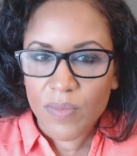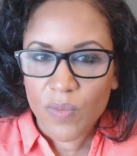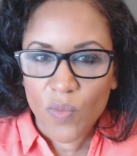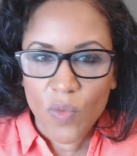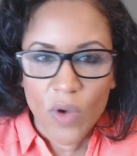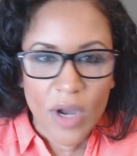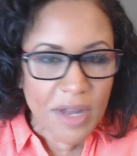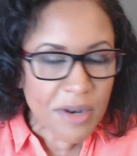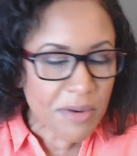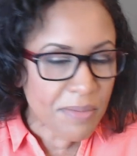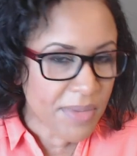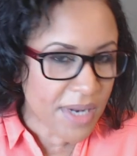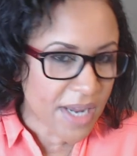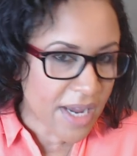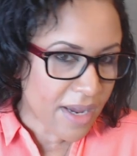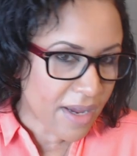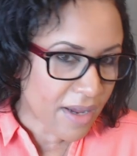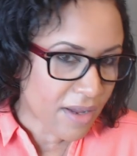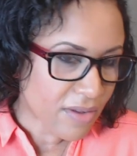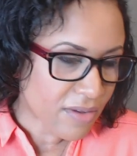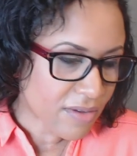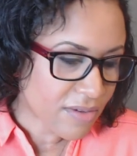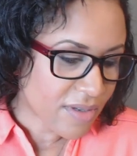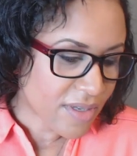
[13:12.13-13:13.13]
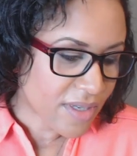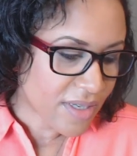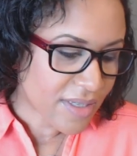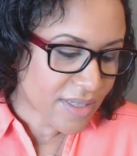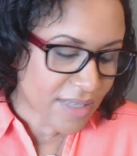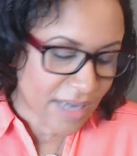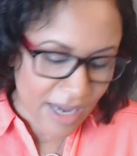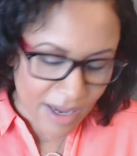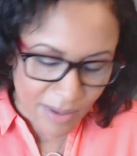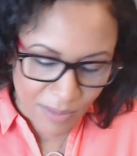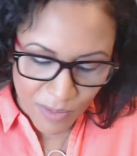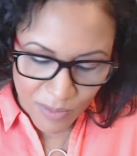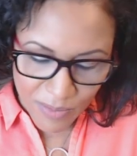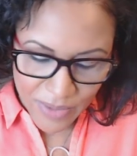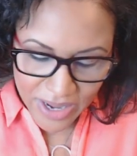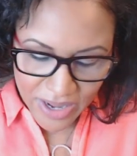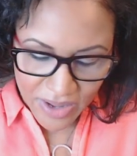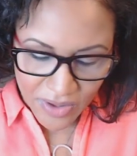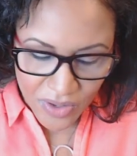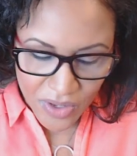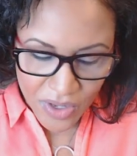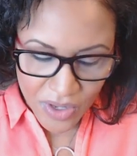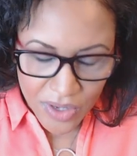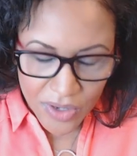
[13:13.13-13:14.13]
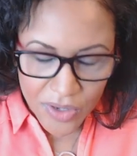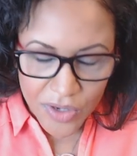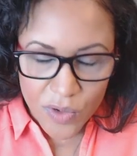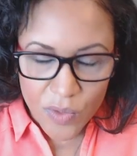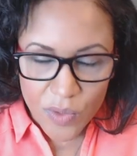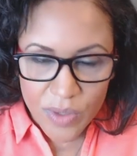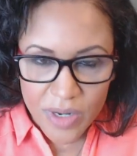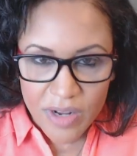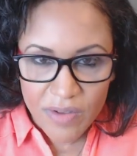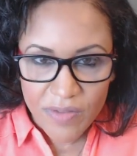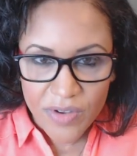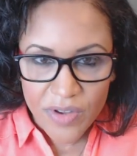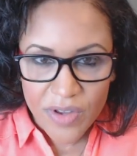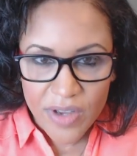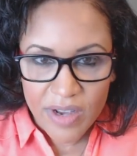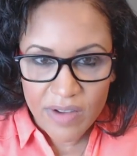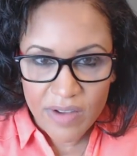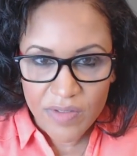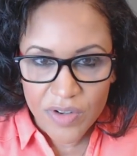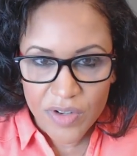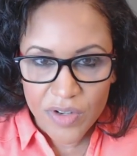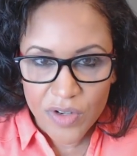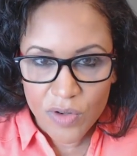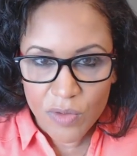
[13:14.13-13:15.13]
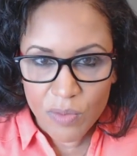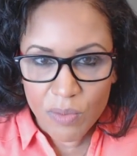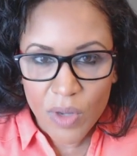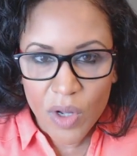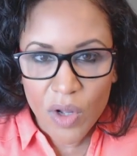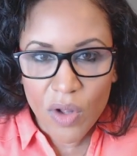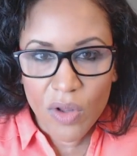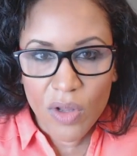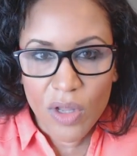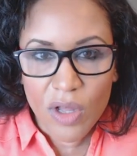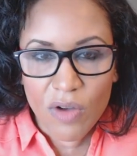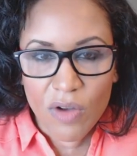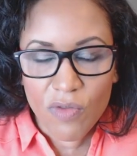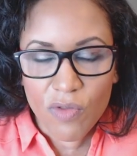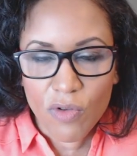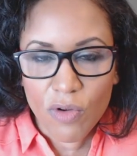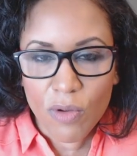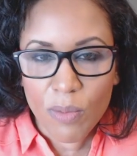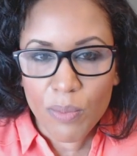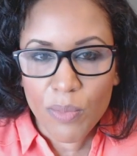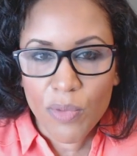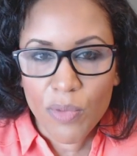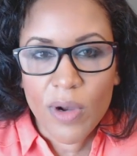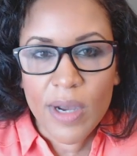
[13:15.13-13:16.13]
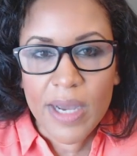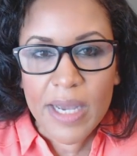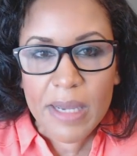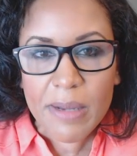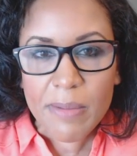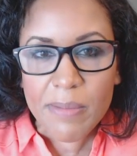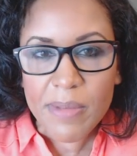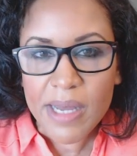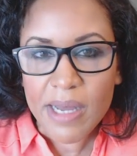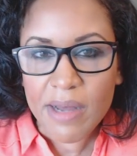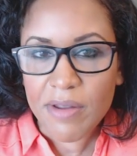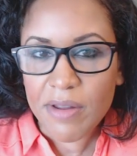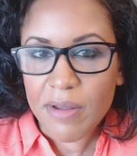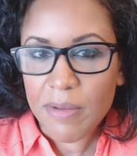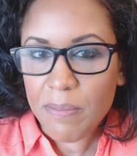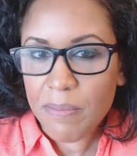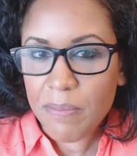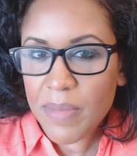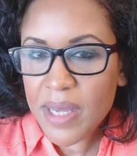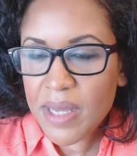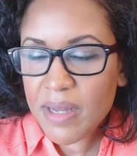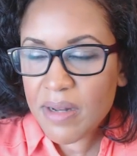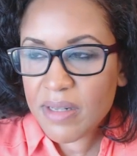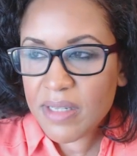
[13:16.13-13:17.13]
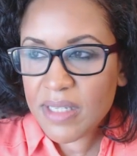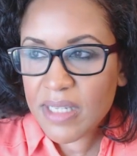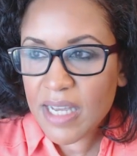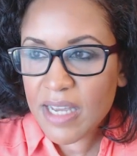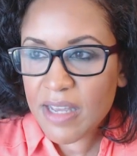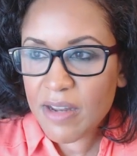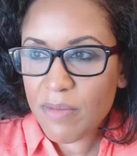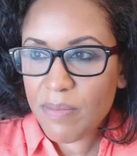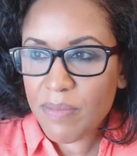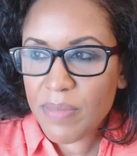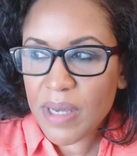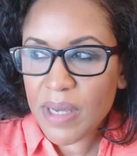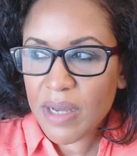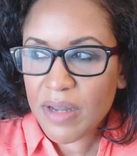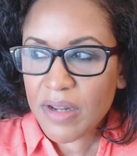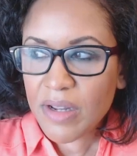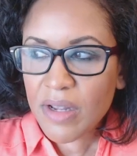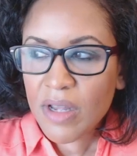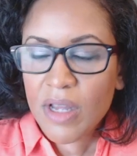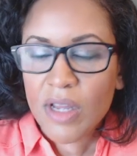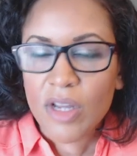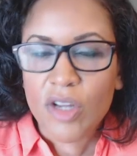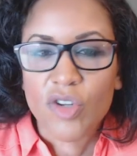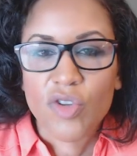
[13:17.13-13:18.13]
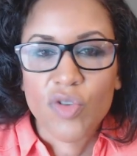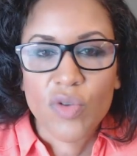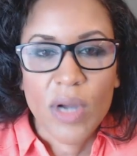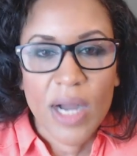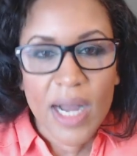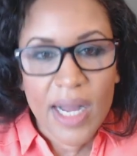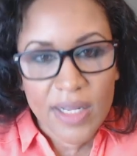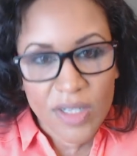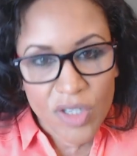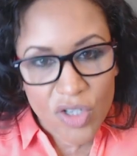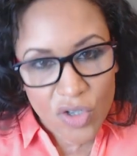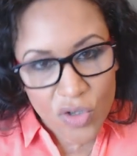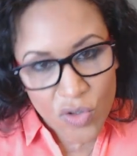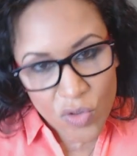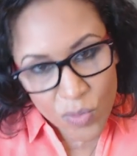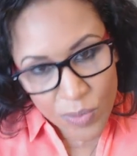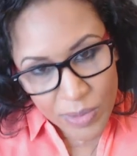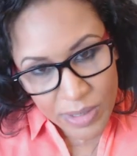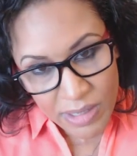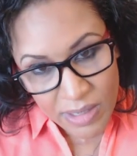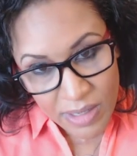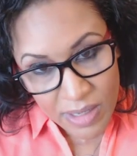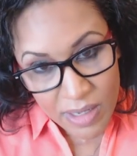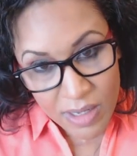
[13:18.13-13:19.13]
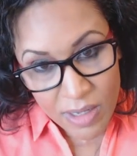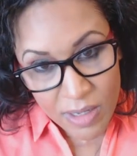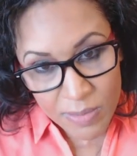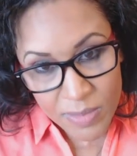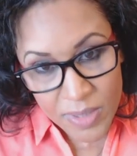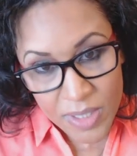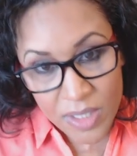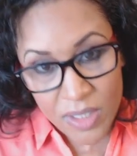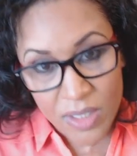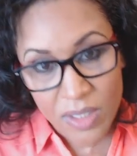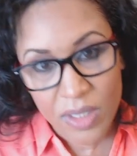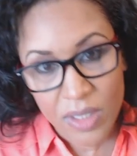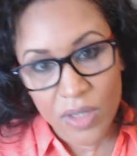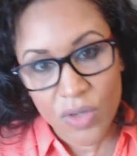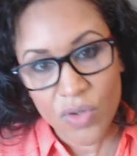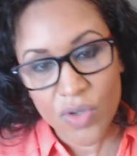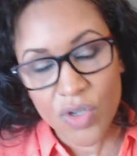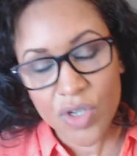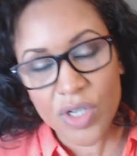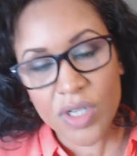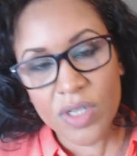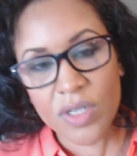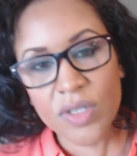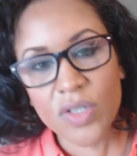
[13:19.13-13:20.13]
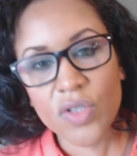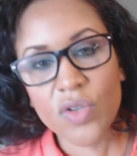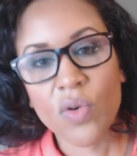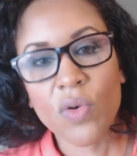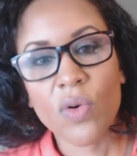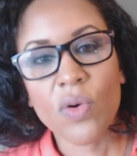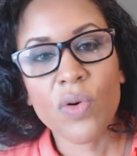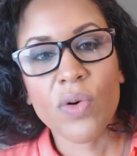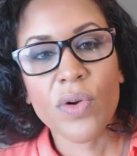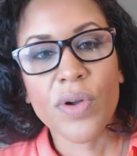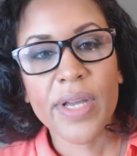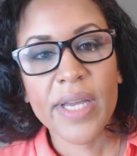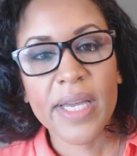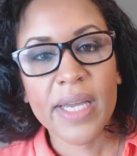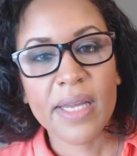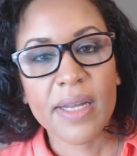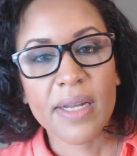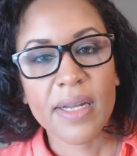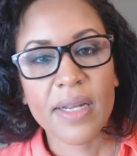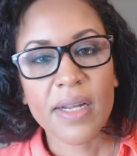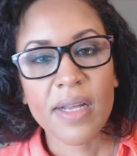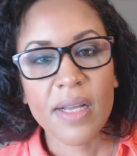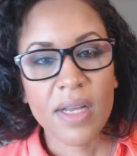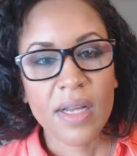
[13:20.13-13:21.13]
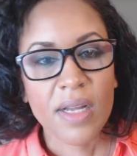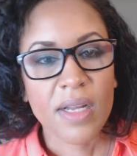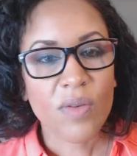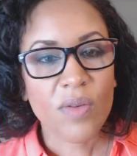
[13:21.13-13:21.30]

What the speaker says: write them down, type them out, do whatever you have to do, mull over them, pray about it, meditate about it, try to become solutions oriented.